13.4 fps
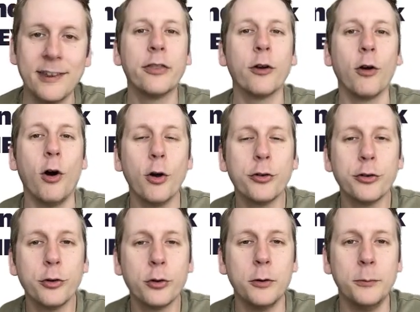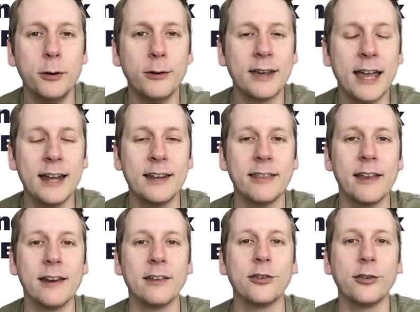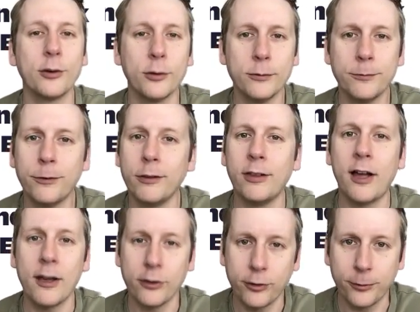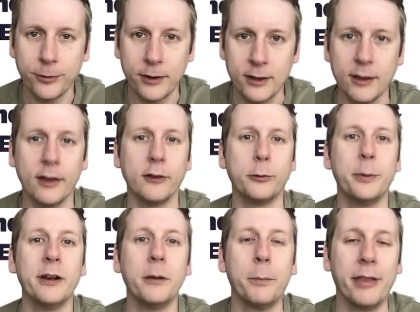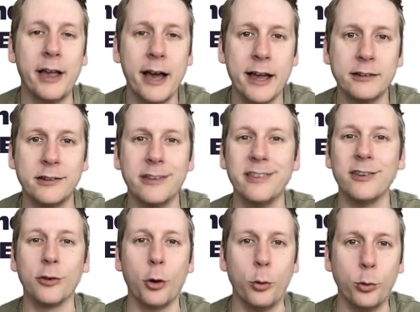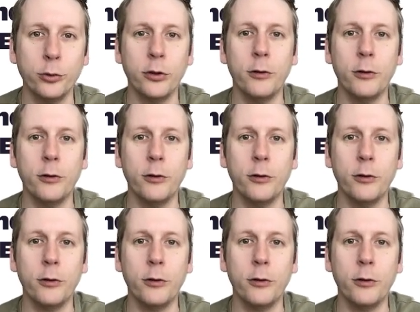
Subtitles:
They're also communicating that a certain philosophy has been applied to this old,